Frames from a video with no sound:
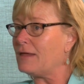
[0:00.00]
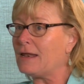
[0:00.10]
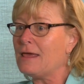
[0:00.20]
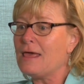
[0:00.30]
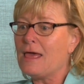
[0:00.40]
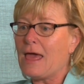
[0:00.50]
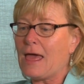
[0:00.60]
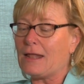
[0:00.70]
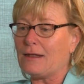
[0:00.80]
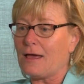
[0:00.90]
And
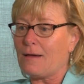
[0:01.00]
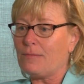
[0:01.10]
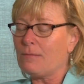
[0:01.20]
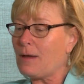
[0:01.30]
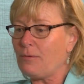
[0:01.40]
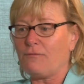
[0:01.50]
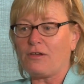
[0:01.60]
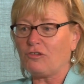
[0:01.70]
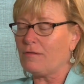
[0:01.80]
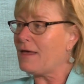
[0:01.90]
in my
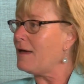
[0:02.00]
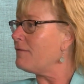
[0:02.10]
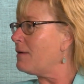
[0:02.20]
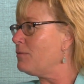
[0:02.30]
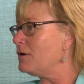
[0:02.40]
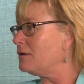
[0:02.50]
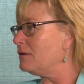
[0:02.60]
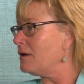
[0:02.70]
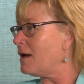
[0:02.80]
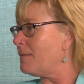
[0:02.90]
professional life, I put
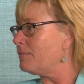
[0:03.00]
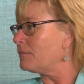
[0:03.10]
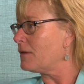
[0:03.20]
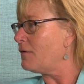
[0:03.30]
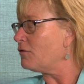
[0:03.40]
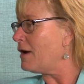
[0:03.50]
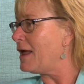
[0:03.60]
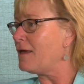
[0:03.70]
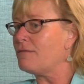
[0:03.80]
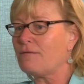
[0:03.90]
a
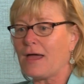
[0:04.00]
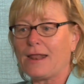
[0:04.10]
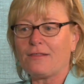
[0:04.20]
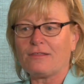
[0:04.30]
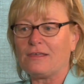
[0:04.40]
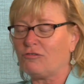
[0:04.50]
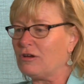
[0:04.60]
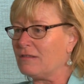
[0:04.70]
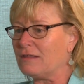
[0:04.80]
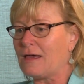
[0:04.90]
variety of finance
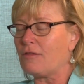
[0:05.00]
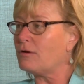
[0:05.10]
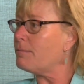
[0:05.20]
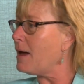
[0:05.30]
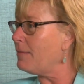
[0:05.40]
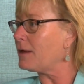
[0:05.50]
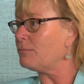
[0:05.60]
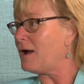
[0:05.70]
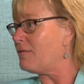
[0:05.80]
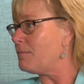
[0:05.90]
districts together and public
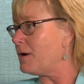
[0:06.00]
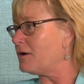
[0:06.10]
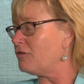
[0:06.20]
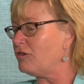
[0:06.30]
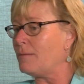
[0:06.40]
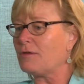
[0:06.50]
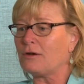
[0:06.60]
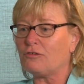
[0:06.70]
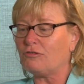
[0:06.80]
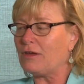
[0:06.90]
and private partnerships,
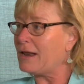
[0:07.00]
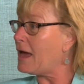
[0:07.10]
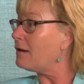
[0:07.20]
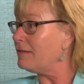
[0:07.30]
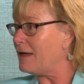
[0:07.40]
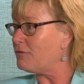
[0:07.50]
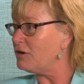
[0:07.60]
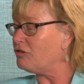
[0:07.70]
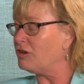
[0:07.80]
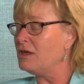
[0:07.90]
understanding how to
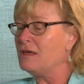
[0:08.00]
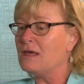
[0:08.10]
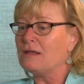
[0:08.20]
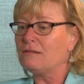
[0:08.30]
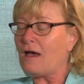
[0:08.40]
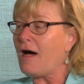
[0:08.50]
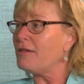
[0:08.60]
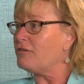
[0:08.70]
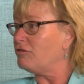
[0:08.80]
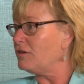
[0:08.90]
leverage
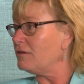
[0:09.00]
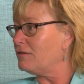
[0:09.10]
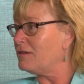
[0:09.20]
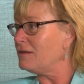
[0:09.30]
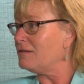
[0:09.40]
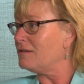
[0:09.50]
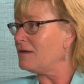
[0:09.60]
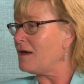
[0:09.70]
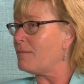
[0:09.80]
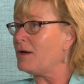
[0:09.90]
dollars to
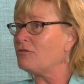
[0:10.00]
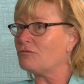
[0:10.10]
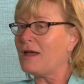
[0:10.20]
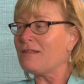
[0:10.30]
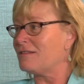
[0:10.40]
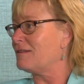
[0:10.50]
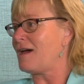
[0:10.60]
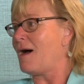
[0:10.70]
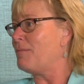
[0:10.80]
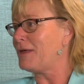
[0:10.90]
address
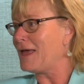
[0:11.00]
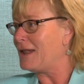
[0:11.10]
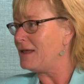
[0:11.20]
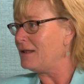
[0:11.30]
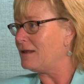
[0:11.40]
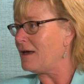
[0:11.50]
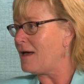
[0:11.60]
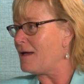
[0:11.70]
complicated